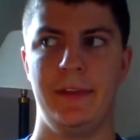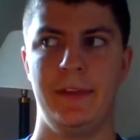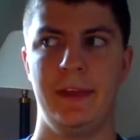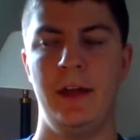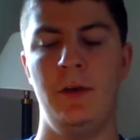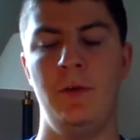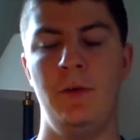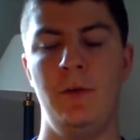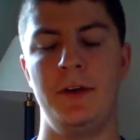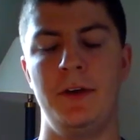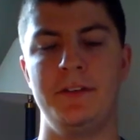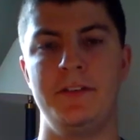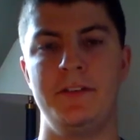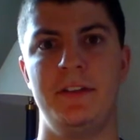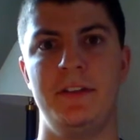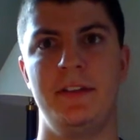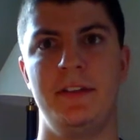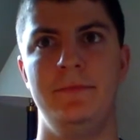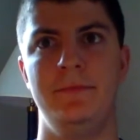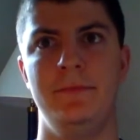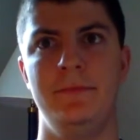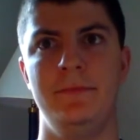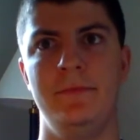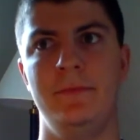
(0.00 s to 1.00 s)
I don't want to say
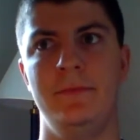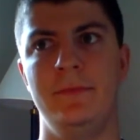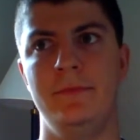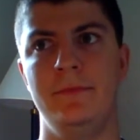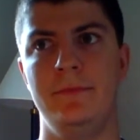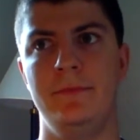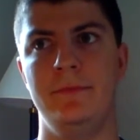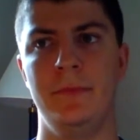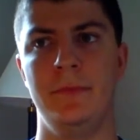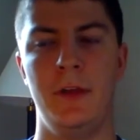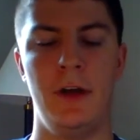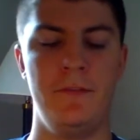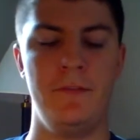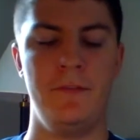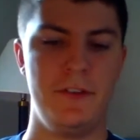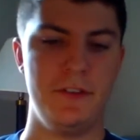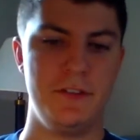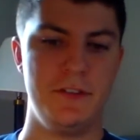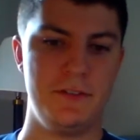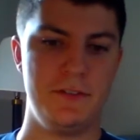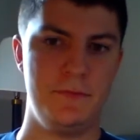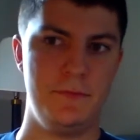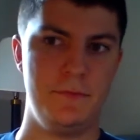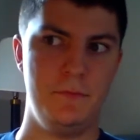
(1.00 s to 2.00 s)
the
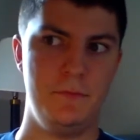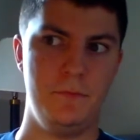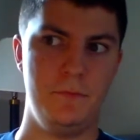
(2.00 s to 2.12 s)
offense